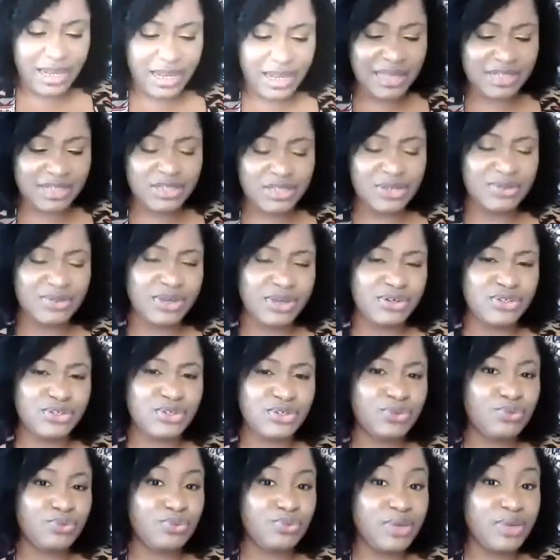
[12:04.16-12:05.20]
And so there's
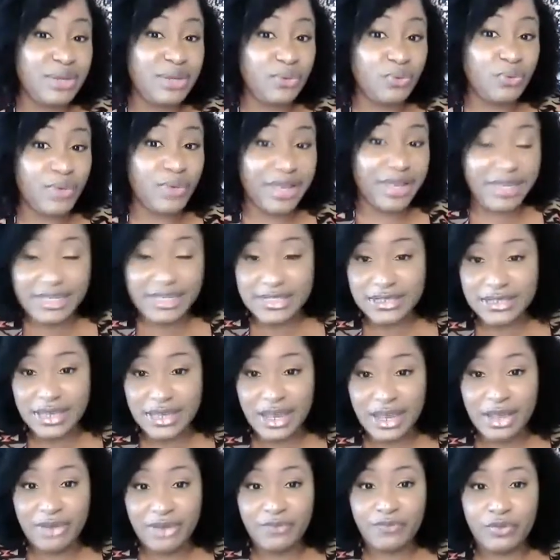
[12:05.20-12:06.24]
3 ways
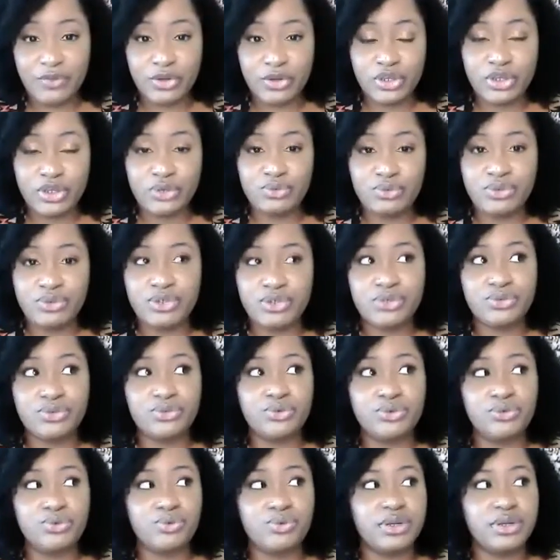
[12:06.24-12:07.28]
for you
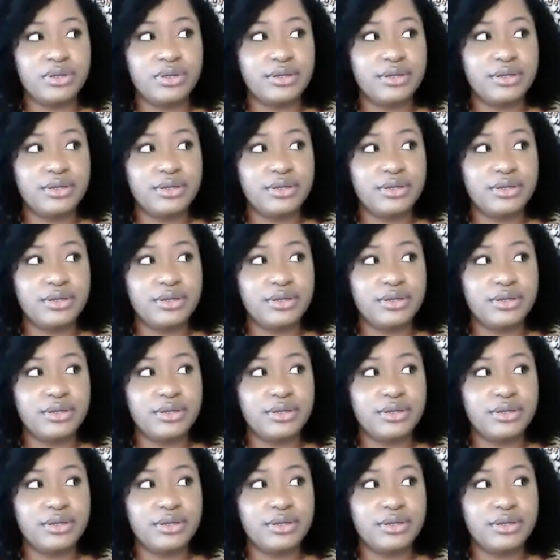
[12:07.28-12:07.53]
to